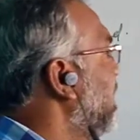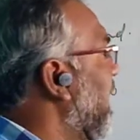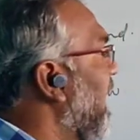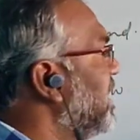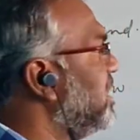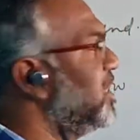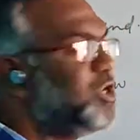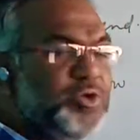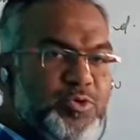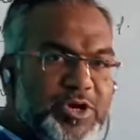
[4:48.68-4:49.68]
and he
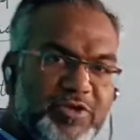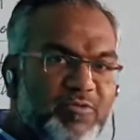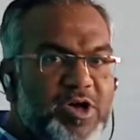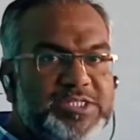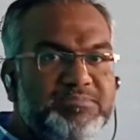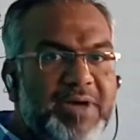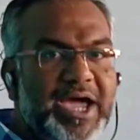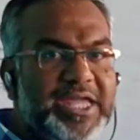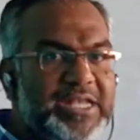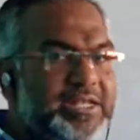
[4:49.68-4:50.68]
knew it was
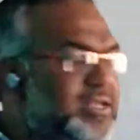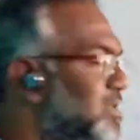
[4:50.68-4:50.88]
mine.